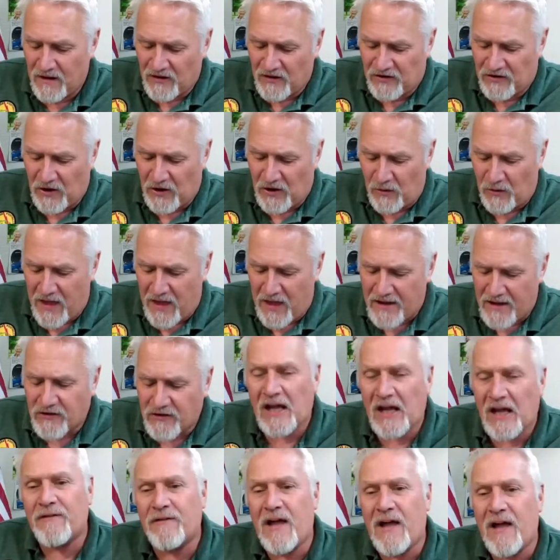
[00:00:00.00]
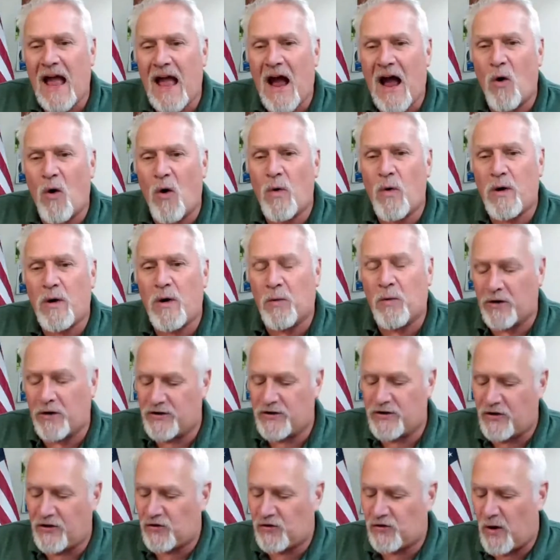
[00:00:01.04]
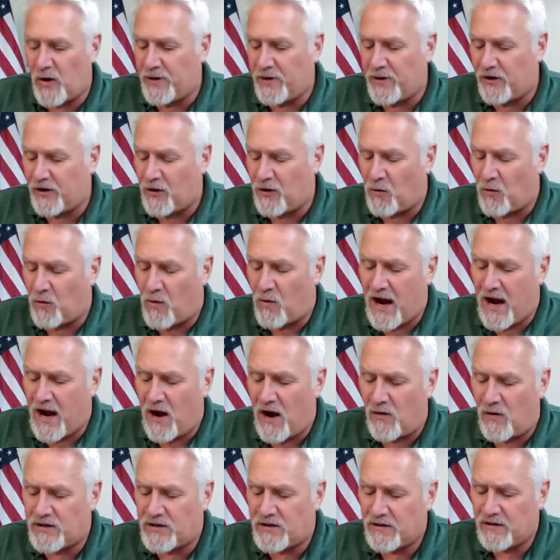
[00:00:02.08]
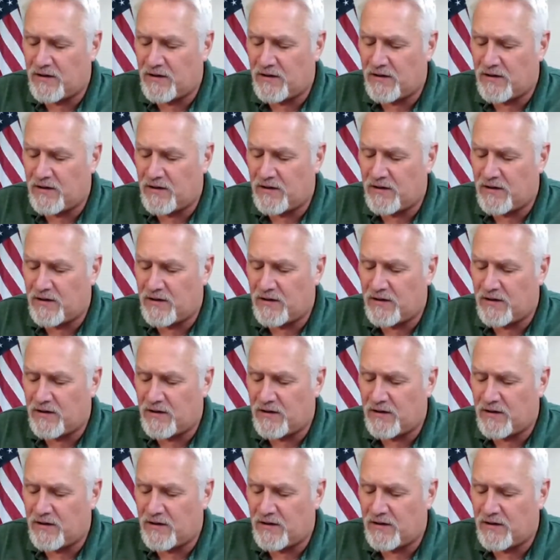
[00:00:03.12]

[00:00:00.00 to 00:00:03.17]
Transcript: So that's kind of how we were distributed around.